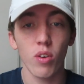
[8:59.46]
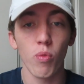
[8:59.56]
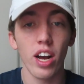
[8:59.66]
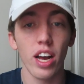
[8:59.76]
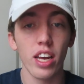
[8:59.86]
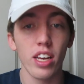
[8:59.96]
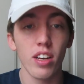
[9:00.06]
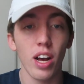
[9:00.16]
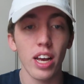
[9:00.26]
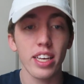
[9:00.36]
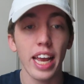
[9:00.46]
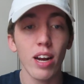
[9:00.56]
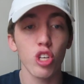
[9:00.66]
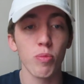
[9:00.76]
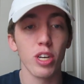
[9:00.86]
why I
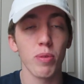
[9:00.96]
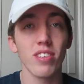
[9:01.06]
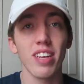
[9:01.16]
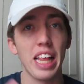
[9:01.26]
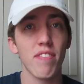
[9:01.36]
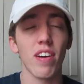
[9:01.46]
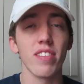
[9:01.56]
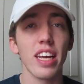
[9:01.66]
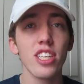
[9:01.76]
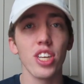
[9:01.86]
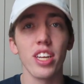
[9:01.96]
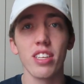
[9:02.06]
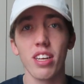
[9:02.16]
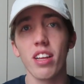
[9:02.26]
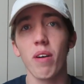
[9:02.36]
care so much about setting that foundation.
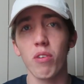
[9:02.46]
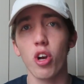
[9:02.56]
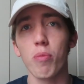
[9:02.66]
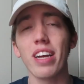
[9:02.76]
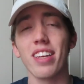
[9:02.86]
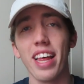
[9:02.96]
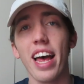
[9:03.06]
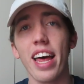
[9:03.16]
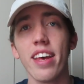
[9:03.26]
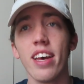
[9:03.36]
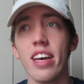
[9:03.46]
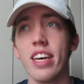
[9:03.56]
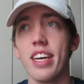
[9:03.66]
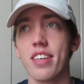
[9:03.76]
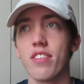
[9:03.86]
Is that I want to go back to that,
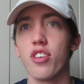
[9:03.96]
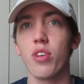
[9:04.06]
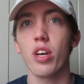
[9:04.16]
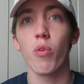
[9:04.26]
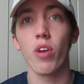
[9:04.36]
because it's just like